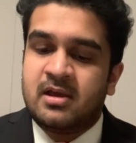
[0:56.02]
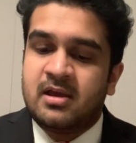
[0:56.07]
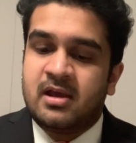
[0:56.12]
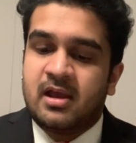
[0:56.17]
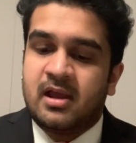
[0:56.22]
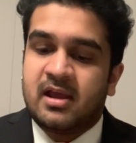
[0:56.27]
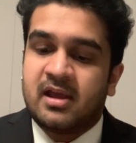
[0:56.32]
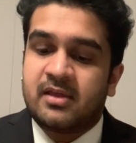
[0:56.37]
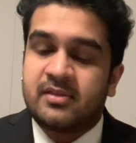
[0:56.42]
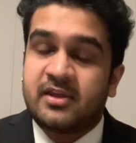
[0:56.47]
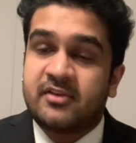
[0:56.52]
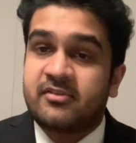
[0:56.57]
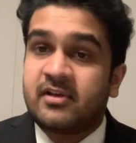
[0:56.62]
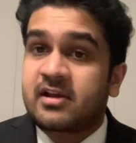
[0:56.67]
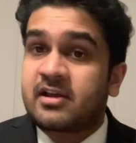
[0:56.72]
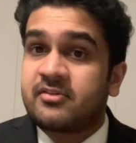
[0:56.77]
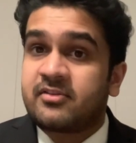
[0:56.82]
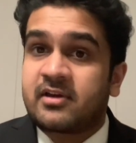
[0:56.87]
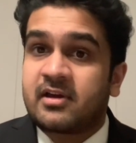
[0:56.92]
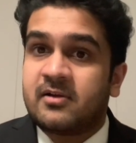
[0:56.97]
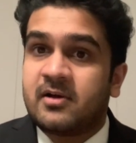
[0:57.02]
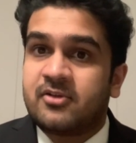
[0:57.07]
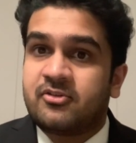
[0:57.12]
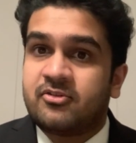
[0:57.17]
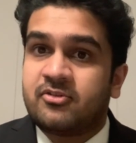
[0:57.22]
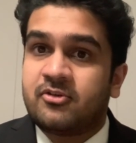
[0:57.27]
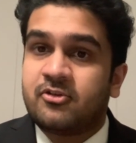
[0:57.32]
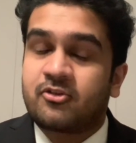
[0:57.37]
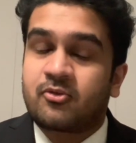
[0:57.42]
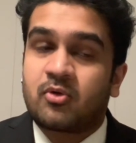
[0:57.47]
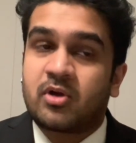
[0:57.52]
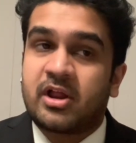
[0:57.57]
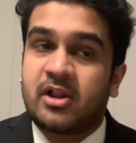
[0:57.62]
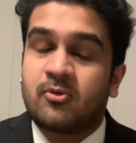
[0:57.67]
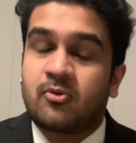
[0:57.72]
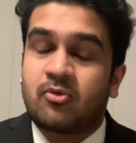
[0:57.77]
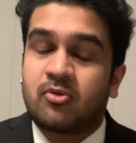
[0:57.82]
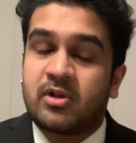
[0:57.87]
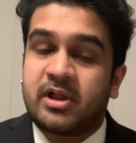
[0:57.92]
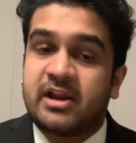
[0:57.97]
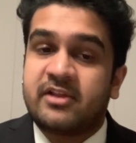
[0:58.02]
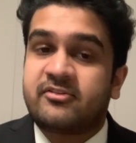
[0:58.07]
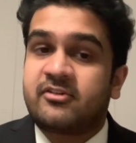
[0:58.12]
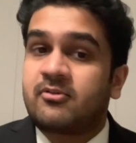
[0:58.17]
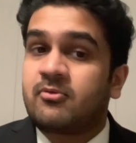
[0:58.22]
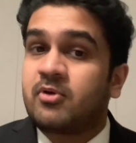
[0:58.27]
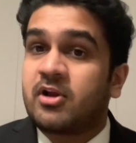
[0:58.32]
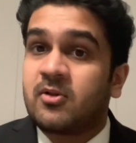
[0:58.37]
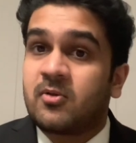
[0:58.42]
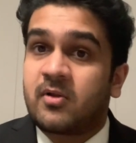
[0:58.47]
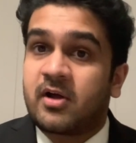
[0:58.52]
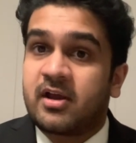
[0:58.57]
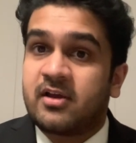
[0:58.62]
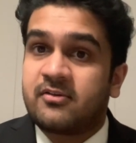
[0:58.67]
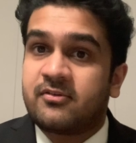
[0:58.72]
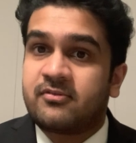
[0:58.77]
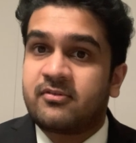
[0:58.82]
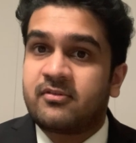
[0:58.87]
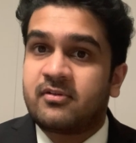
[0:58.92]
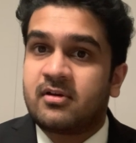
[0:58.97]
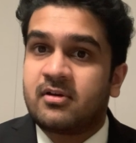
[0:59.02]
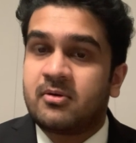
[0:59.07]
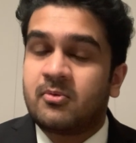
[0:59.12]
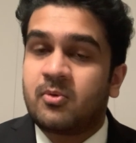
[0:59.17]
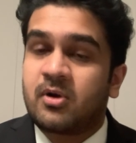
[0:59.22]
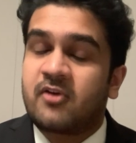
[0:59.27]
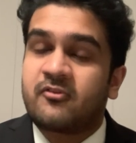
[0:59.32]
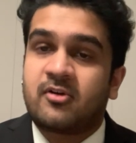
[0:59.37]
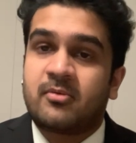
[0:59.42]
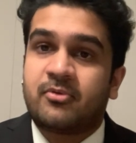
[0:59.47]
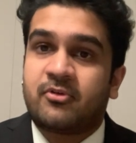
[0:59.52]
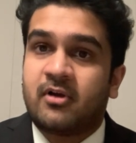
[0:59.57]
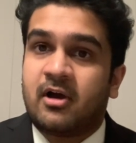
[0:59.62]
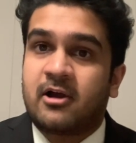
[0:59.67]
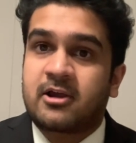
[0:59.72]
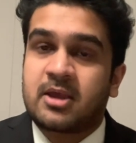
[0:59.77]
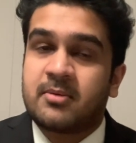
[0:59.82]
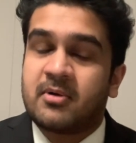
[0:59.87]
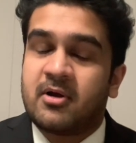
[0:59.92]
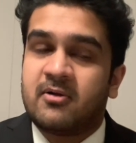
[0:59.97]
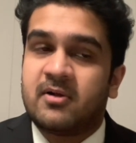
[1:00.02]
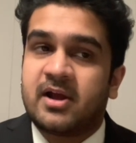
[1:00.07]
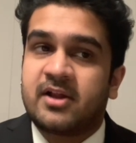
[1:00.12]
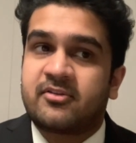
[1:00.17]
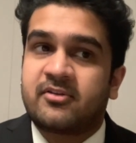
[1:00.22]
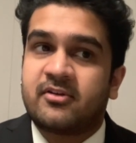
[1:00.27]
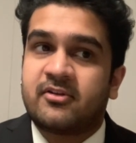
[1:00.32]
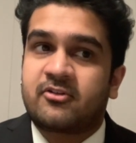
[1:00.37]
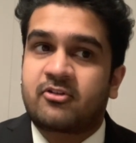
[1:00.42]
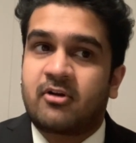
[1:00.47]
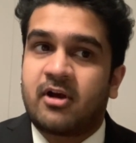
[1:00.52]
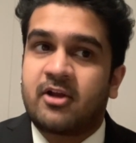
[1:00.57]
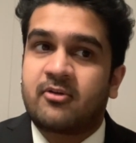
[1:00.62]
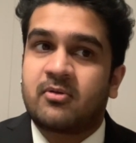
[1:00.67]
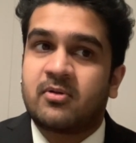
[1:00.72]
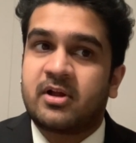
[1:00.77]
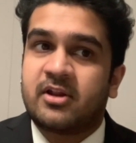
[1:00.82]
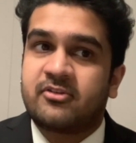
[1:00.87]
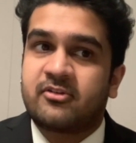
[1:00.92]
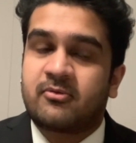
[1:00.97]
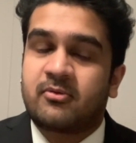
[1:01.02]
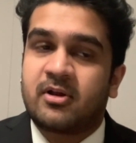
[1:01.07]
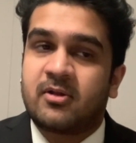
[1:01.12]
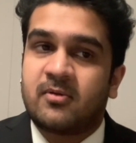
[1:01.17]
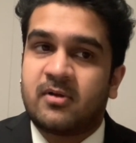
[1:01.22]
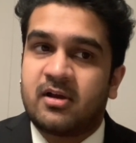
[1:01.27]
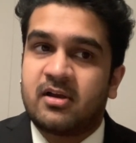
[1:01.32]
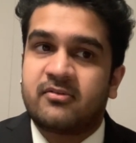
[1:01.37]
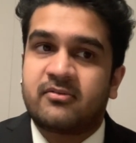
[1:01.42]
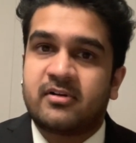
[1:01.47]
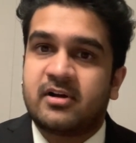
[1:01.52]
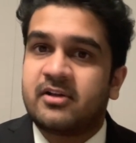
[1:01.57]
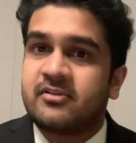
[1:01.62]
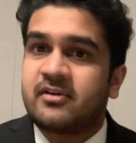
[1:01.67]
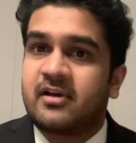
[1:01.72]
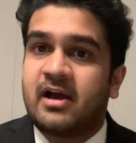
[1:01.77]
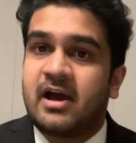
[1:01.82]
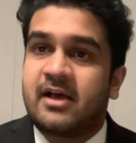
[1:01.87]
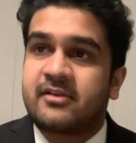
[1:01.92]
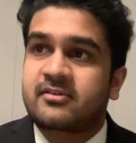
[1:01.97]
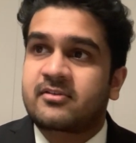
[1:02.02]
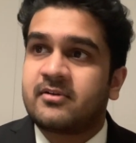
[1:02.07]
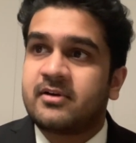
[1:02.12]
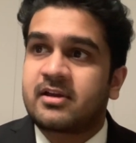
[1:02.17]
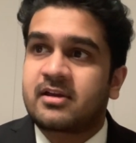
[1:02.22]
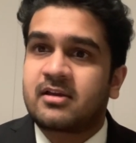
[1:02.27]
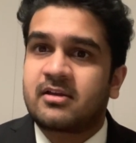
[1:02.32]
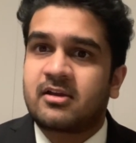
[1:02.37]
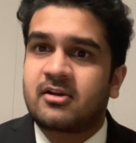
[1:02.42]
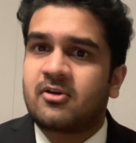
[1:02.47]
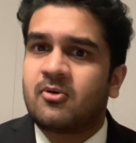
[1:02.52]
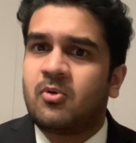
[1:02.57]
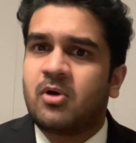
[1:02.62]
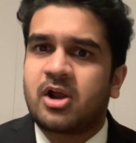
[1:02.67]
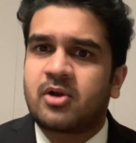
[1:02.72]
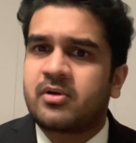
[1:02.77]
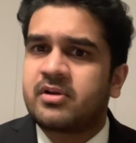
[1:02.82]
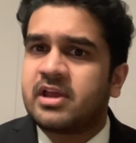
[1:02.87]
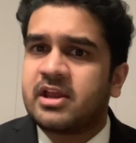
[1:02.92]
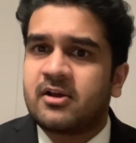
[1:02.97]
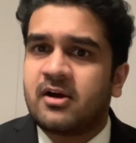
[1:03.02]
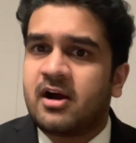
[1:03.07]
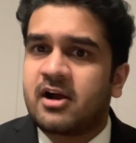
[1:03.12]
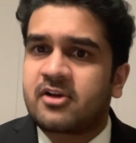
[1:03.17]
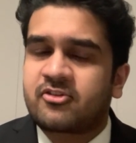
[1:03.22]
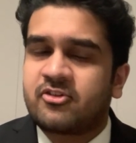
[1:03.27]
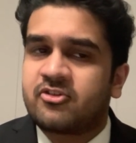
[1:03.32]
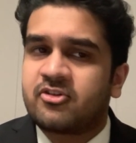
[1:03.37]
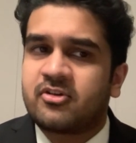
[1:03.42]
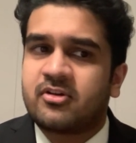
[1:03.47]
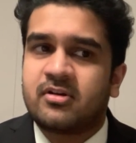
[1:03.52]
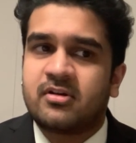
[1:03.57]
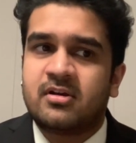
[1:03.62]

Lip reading: And the second thing I like to do is relate it to real life. Whatever I'm talking about, I like to try and relate it to real life. I like to ask, like, why do we need oxygen?